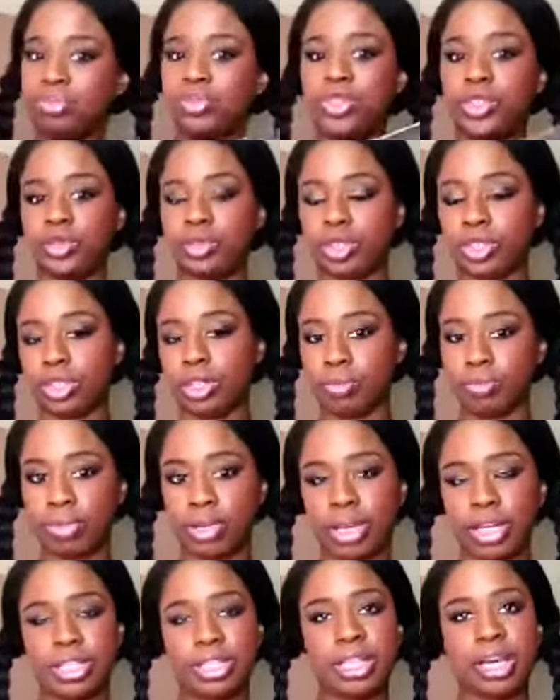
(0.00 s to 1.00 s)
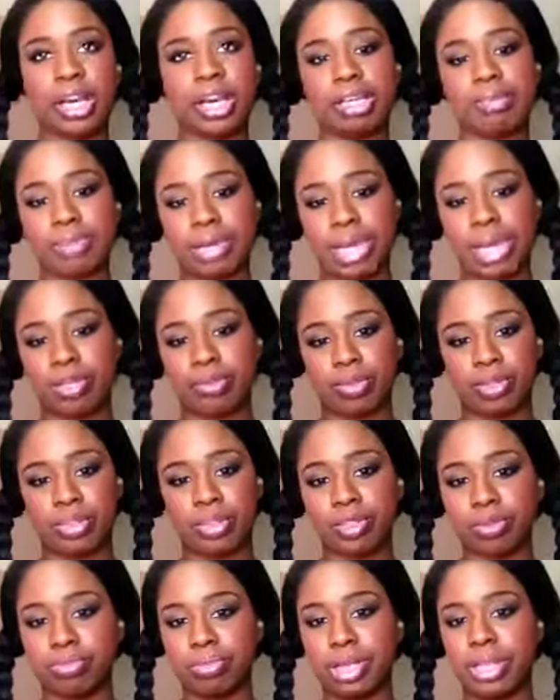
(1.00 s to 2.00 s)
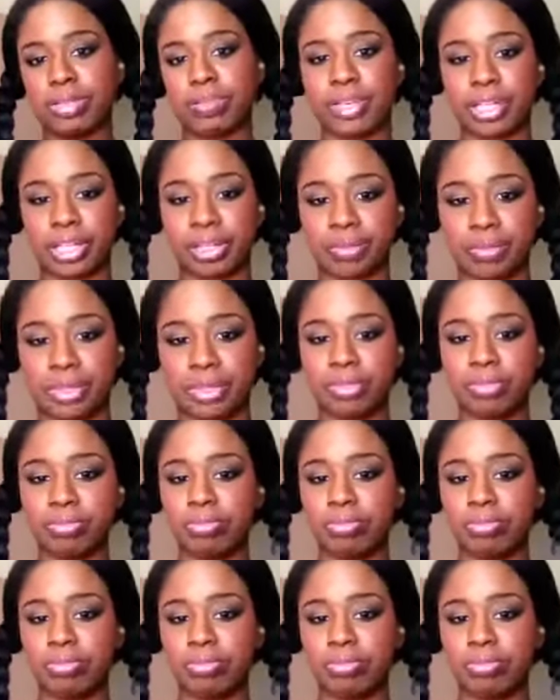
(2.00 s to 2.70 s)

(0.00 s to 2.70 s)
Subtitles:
Do not buy the iPad one. Don't buy the regular one.